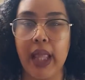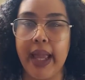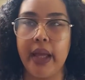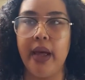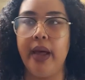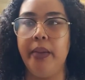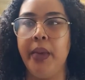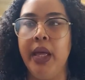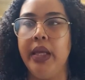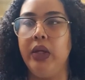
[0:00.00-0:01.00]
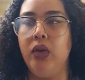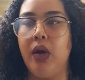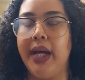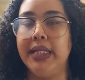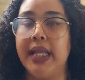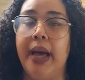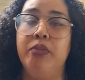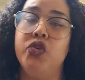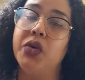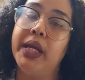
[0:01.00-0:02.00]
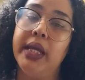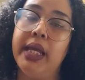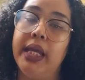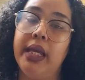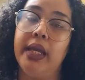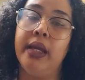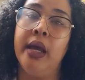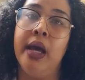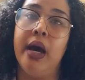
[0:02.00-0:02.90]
Like, I stopped drinking.